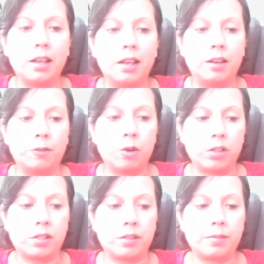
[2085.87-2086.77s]
Of
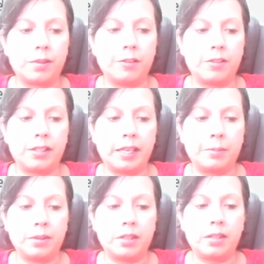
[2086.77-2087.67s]
course, if
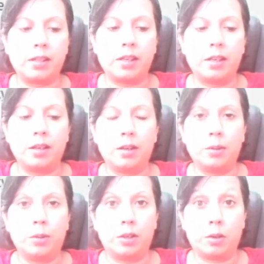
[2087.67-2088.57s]
statements
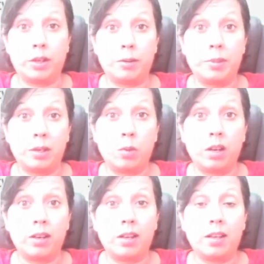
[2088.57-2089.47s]
were quite a big
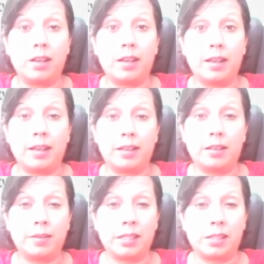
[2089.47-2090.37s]
one,
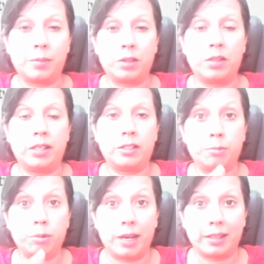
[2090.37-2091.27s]
and that's something you need to
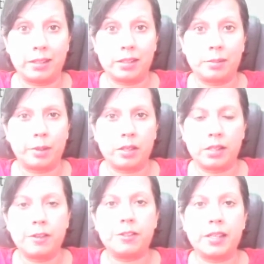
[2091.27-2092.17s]
practice
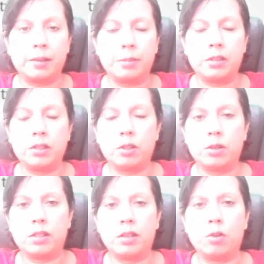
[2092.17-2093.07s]
because if statements are
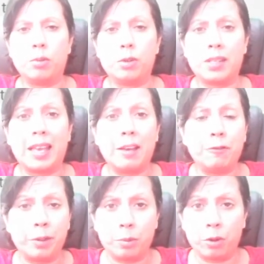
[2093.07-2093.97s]
used in almost
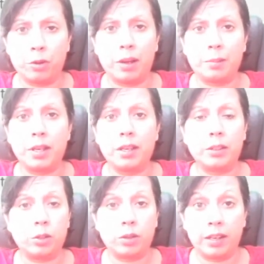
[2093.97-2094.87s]
every program
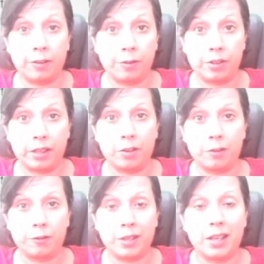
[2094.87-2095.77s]
that you can ever think
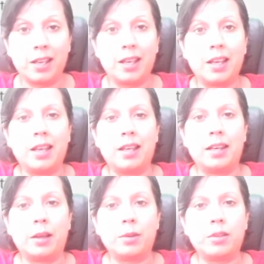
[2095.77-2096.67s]
of.
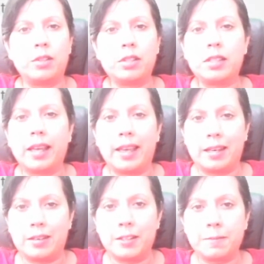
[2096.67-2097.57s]
Now, just to
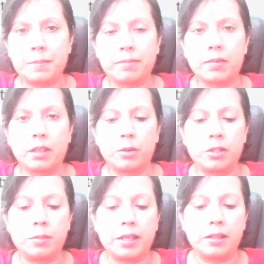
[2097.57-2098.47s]
end, I want
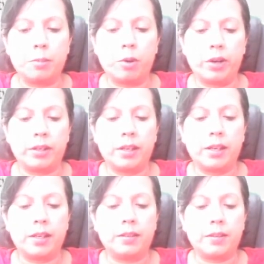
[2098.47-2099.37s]
to make the point
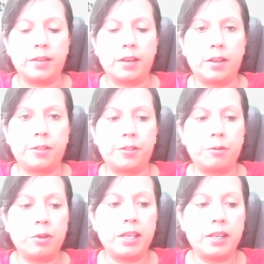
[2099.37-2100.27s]
that there are
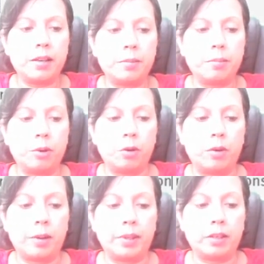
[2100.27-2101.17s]
3 programming